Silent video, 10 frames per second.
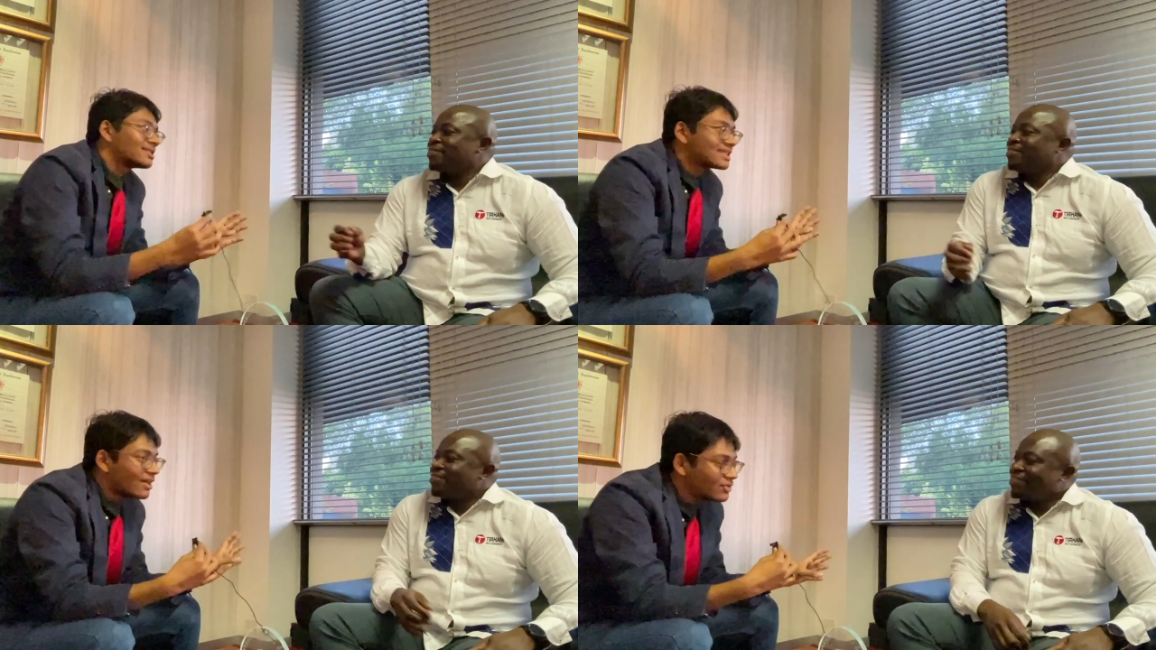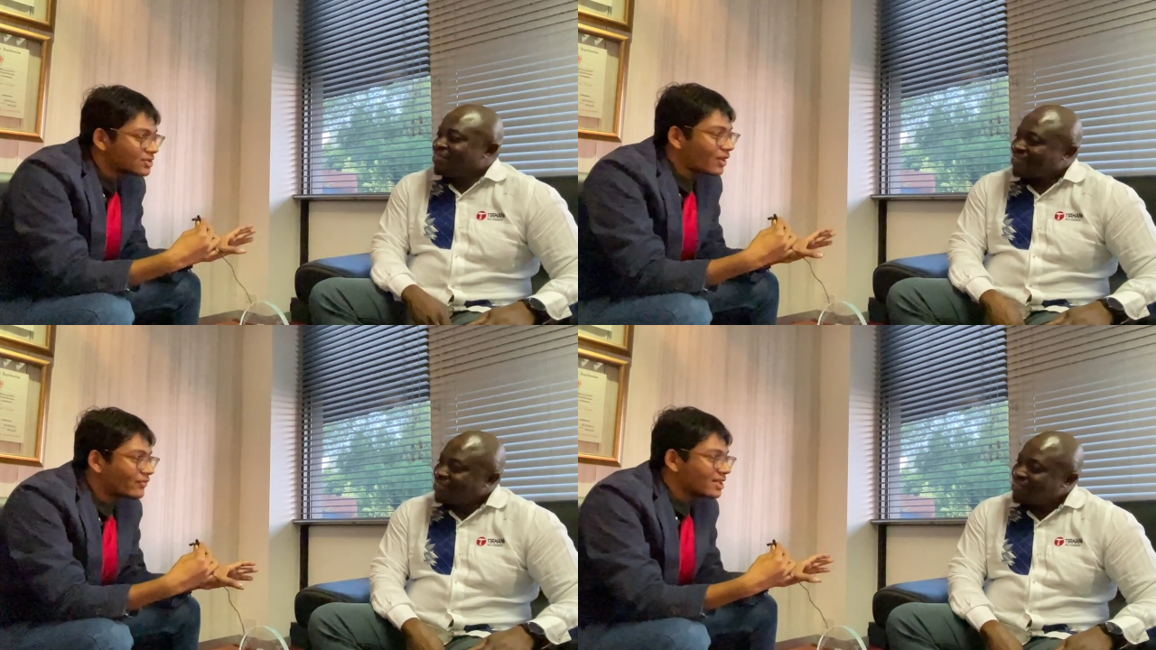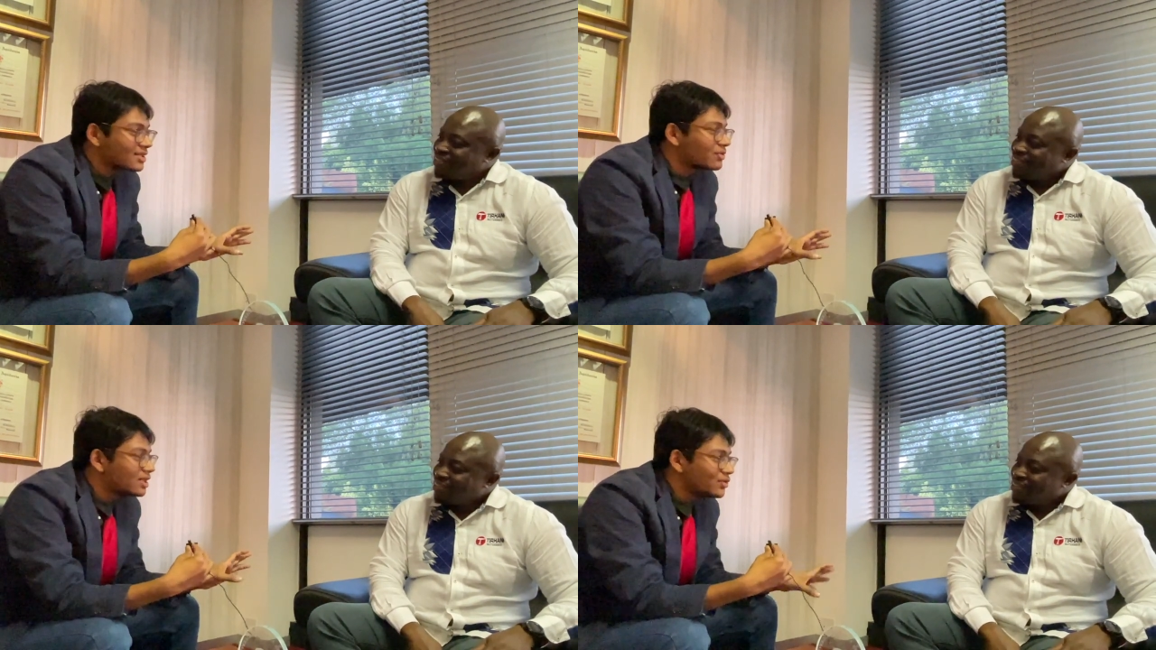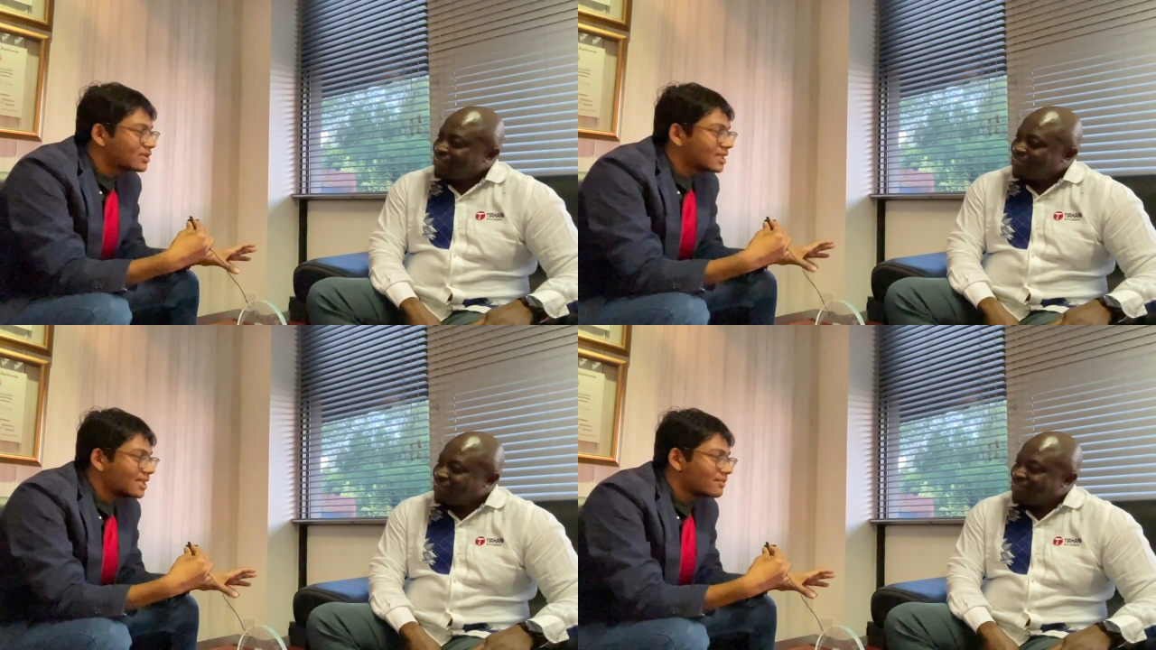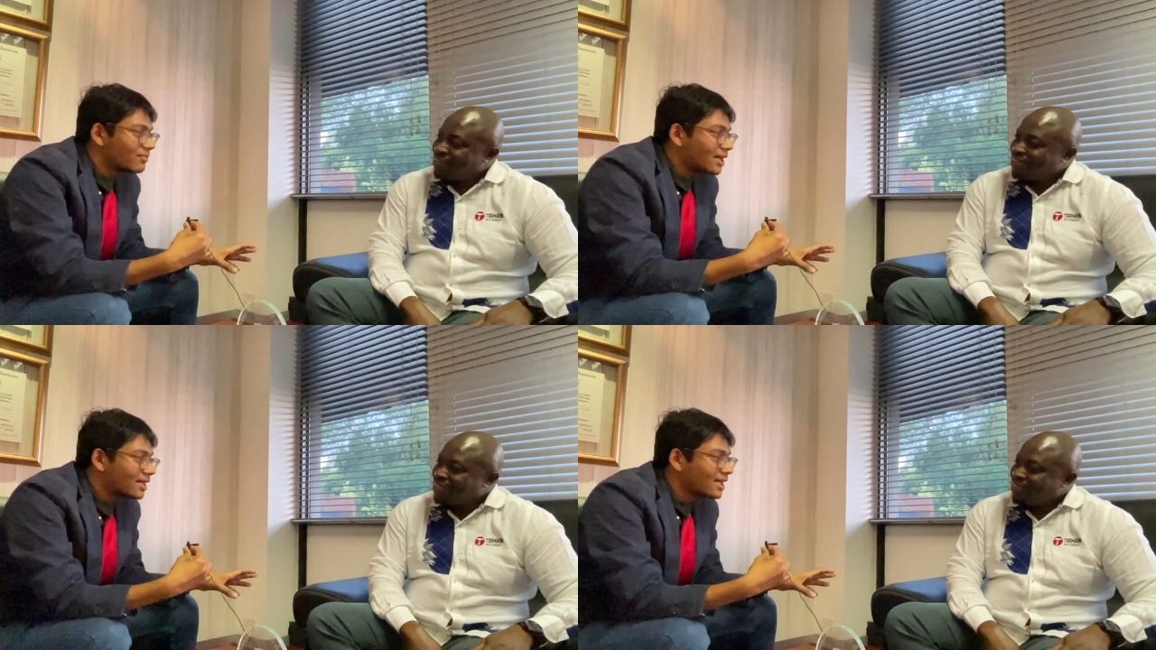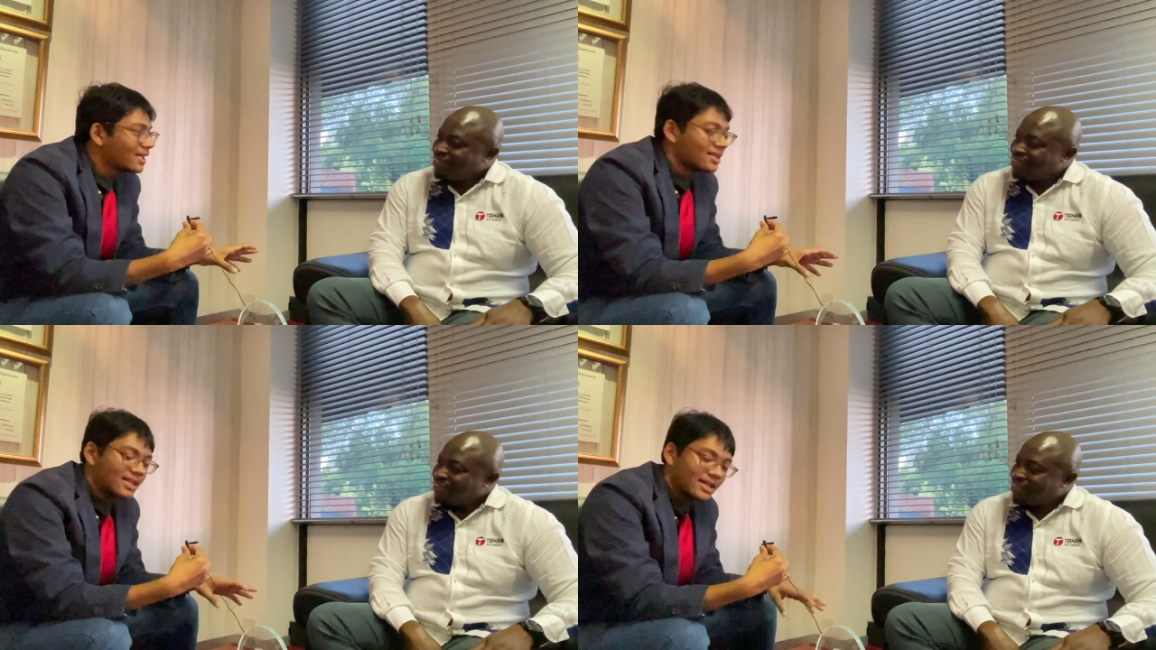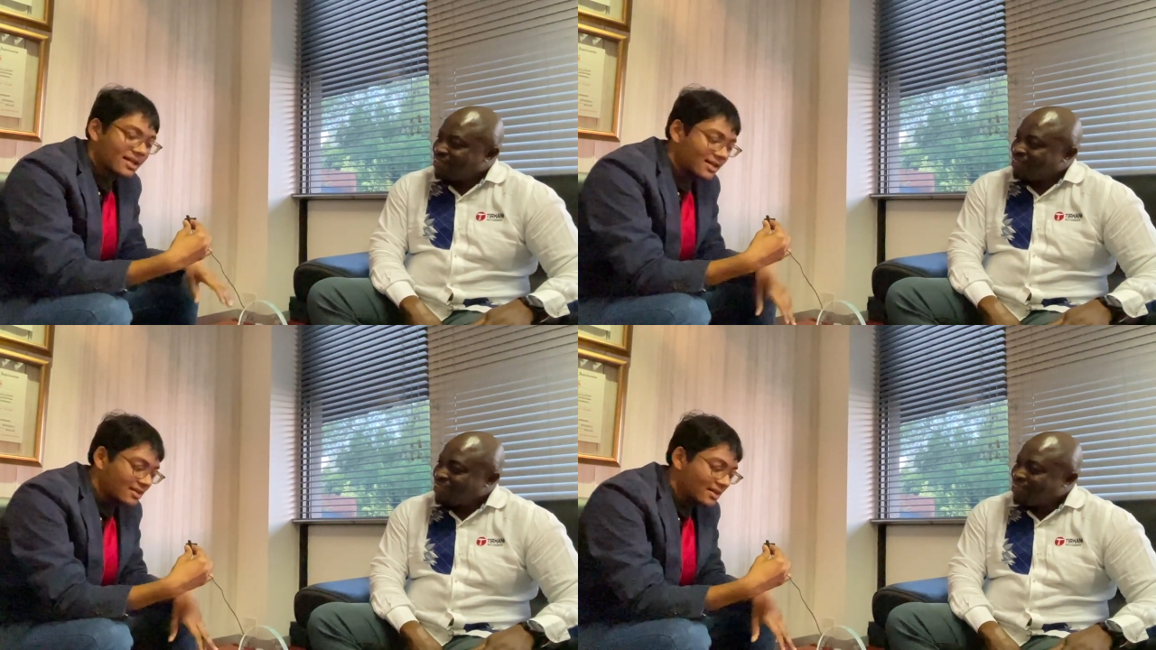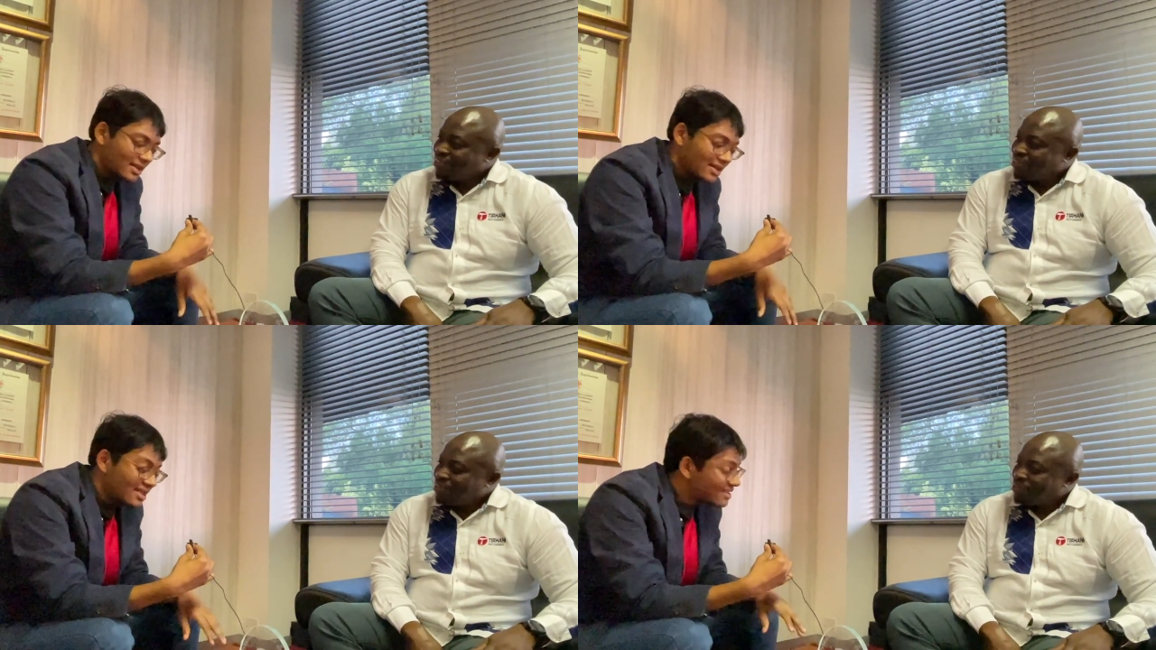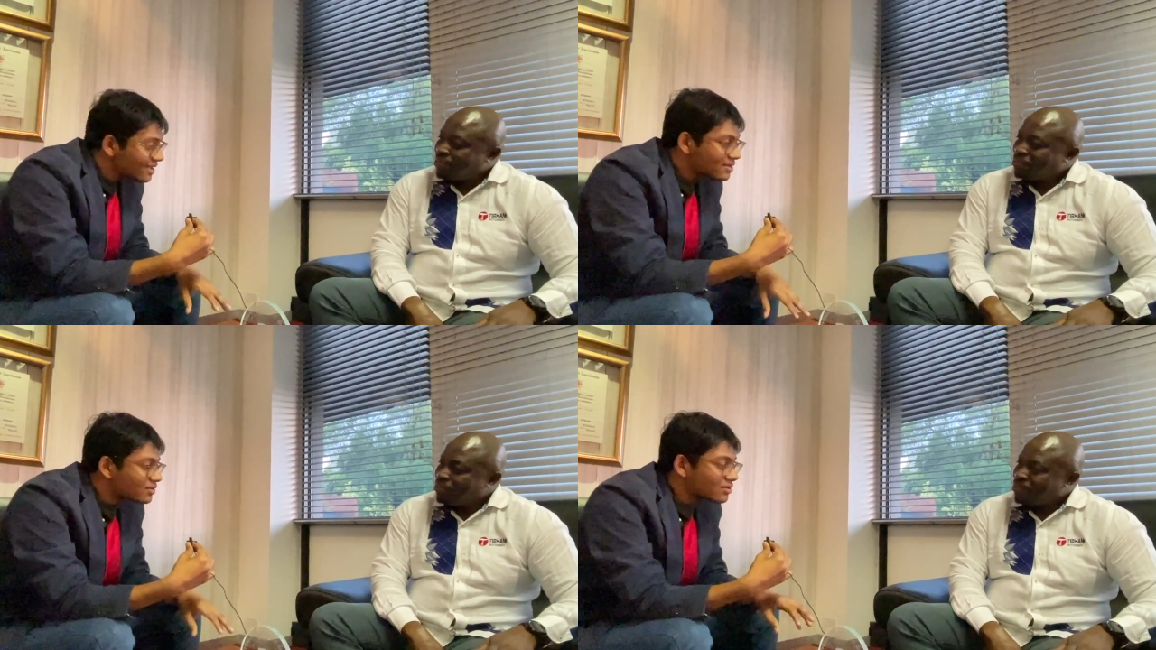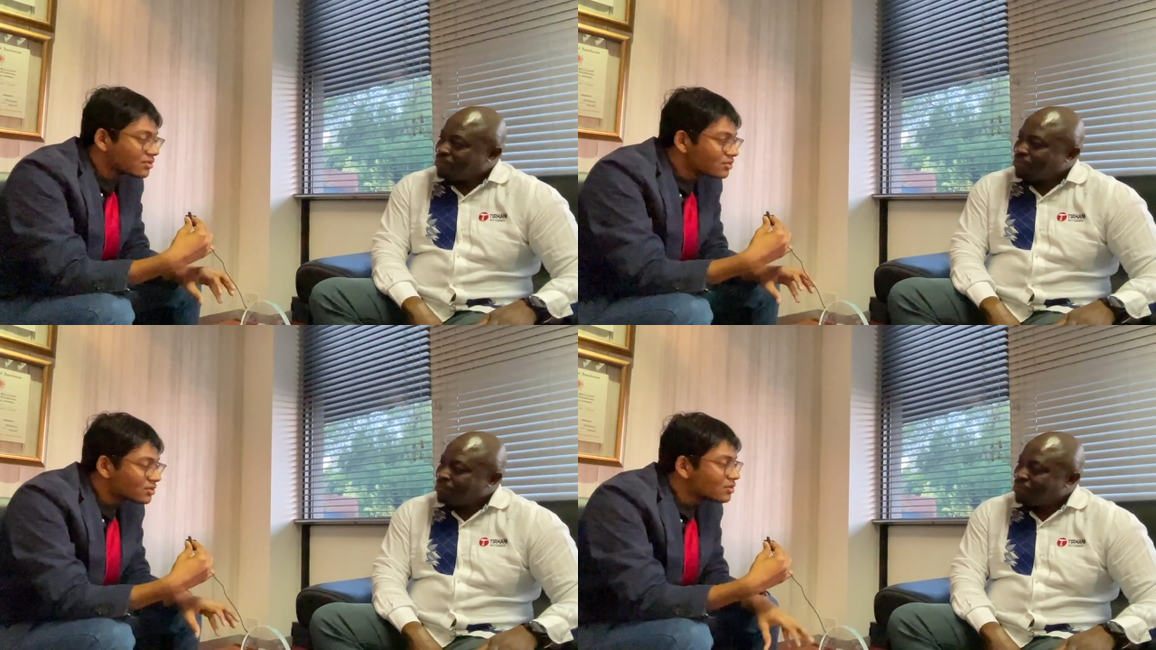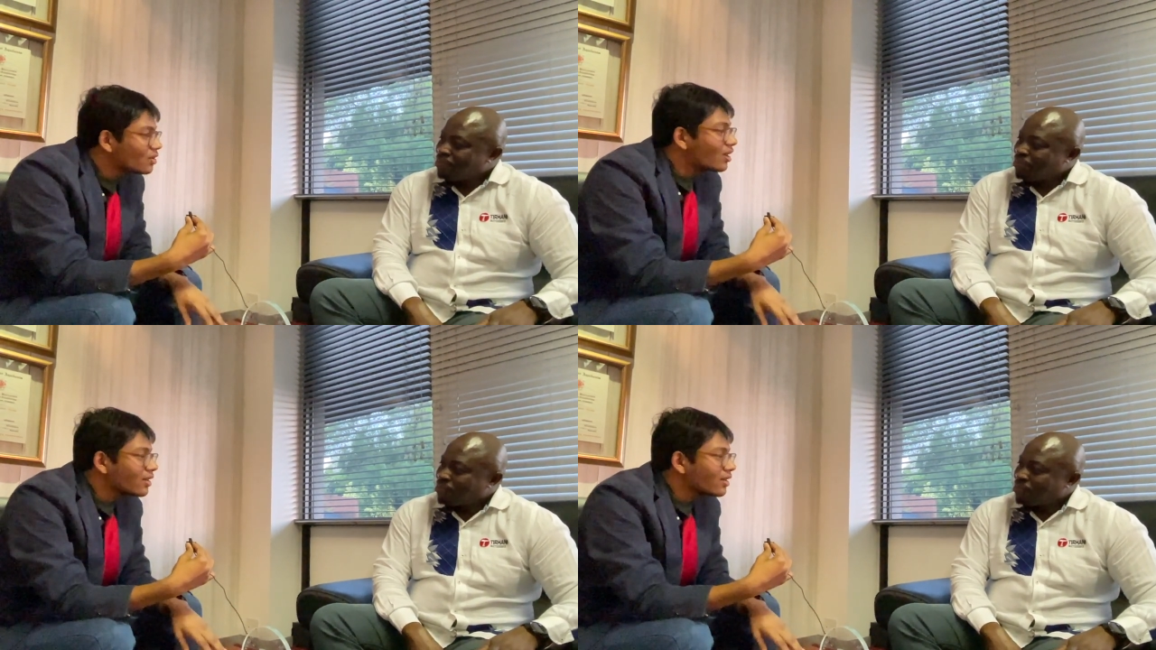Speaker 1: sounds obvious when you say it, but there are it, it's not